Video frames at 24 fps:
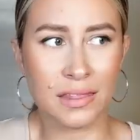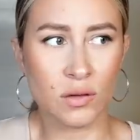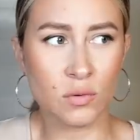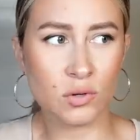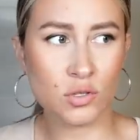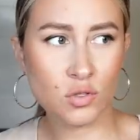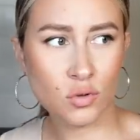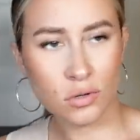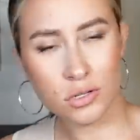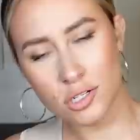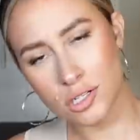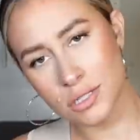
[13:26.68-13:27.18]
They were
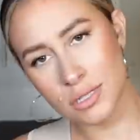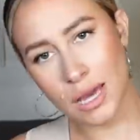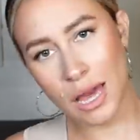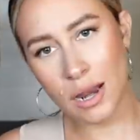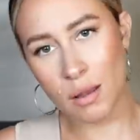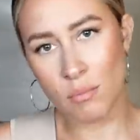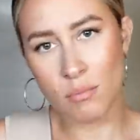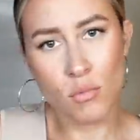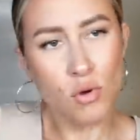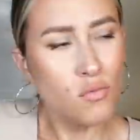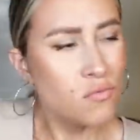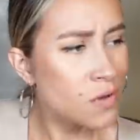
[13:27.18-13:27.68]
sort of just kind
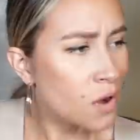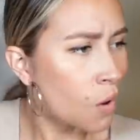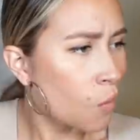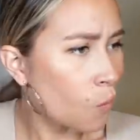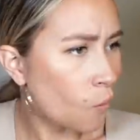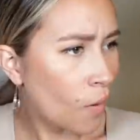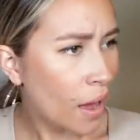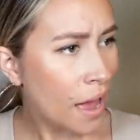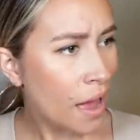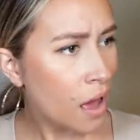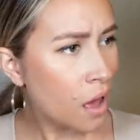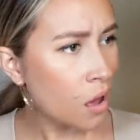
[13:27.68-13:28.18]
of moving
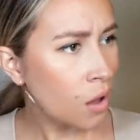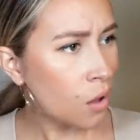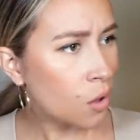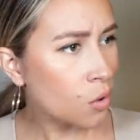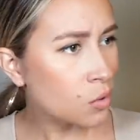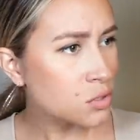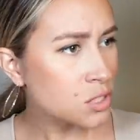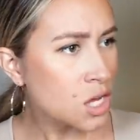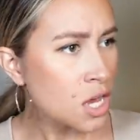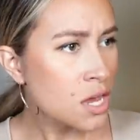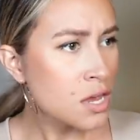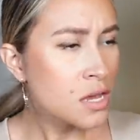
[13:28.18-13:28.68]

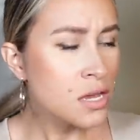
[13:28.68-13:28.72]
around.